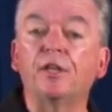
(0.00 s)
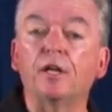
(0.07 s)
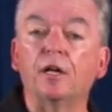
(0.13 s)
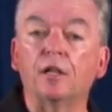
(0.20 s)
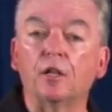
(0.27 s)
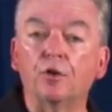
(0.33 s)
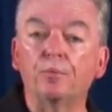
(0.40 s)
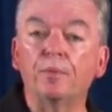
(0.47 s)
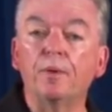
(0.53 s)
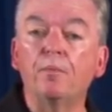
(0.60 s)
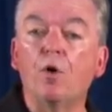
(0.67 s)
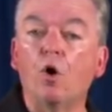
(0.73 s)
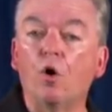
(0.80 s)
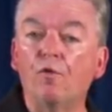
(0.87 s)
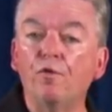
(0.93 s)
the
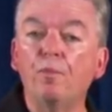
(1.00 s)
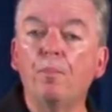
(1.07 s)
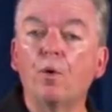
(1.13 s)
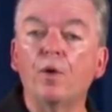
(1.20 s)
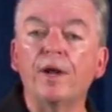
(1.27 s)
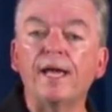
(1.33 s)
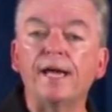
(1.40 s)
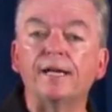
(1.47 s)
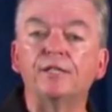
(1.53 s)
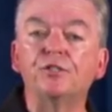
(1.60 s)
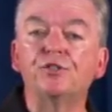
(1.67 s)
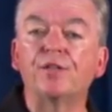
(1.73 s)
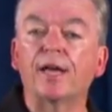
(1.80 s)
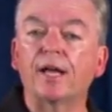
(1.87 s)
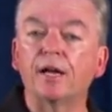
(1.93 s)
aluminum oval port
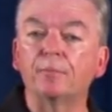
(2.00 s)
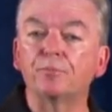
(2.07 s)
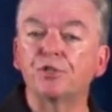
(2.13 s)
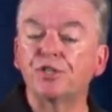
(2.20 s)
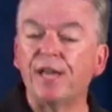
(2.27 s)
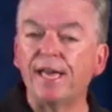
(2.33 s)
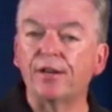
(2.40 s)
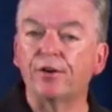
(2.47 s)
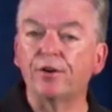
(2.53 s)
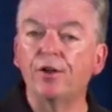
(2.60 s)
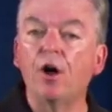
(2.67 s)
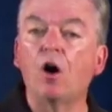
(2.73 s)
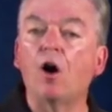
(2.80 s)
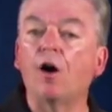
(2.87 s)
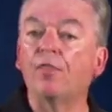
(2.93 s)
heads that come standard
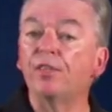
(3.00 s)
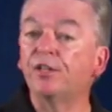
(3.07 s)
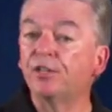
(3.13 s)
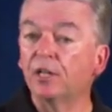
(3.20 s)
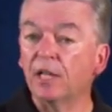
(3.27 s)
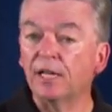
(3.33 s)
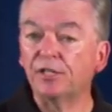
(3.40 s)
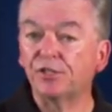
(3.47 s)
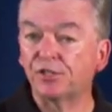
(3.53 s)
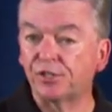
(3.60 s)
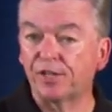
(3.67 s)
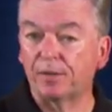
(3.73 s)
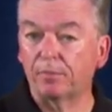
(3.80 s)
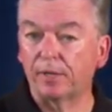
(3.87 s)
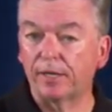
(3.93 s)
on the deluxe
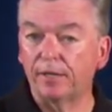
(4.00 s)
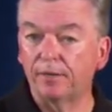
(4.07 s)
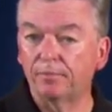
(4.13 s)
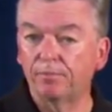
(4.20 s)
assembly.